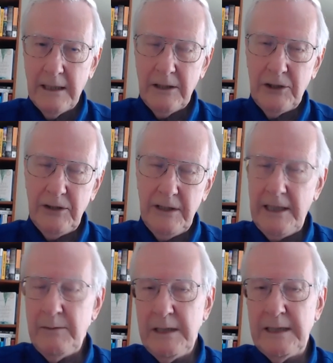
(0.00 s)
Should
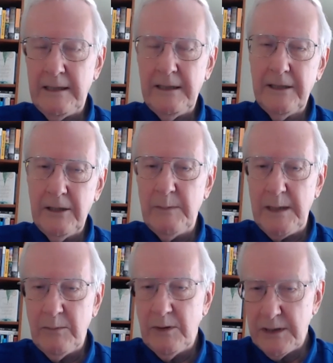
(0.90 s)
they be telling their
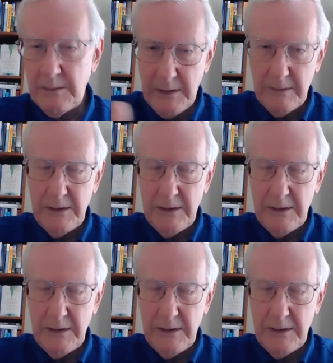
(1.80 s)
members about